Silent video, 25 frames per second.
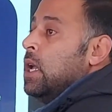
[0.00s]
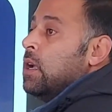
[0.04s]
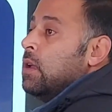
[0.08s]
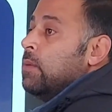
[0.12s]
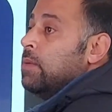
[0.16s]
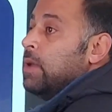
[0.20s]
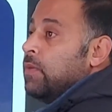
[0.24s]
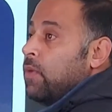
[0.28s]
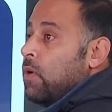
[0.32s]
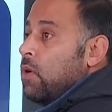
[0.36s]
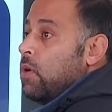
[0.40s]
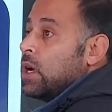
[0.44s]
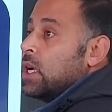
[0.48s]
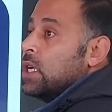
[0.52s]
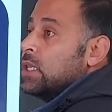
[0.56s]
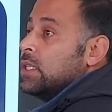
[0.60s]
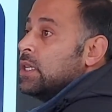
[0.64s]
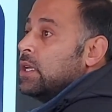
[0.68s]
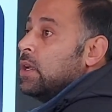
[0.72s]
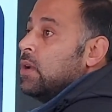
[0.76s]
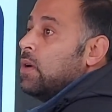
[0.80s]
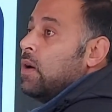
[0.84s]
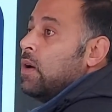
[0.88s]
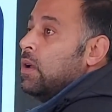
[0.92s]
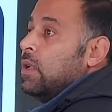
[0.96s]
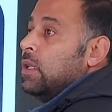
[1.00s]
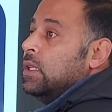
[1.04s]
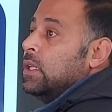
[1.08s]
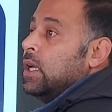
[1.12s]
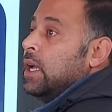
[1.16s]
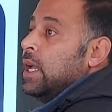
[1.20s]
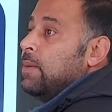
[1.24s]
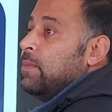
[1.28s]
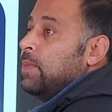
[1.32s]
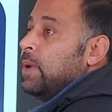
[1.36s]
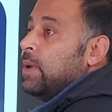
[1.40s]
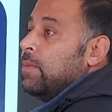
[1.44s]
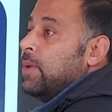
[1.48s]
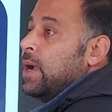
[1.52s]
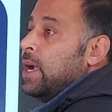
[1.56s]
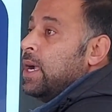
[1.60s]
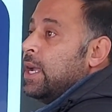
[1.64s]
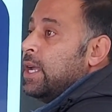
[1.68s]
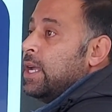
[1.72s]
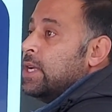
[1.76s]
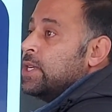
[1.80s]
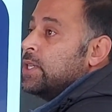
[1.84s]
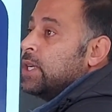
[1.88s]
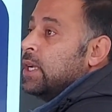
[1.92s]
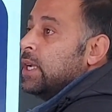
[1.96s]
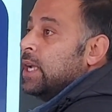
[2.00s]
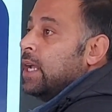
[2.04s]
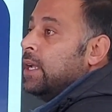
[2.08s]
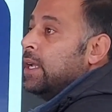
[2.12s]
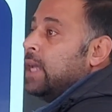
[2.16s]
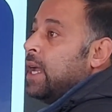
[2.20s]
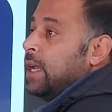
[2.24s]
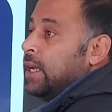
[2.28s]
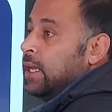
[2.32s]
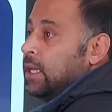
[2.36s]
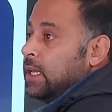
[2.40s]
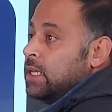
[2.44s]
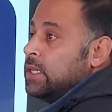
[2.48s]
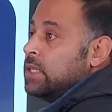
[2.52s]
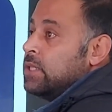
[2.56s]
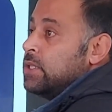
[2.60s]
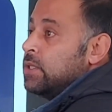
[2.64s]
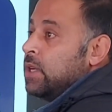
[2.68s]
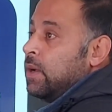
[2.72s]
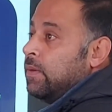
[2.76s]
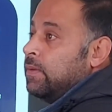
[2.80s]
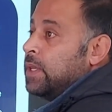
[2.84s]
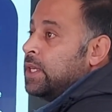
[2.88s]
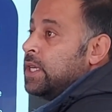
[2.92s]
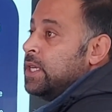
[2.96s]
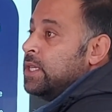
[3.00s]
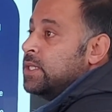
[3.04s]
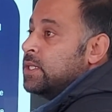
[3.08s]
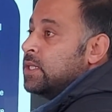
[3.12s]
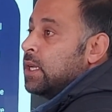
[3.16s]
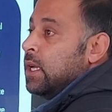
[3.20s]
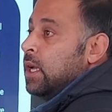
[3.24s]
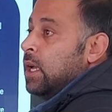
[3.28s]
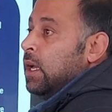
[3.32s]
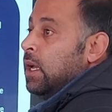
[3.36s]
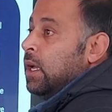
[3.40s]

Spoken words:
We'll be focusing on the implementation and analysis of these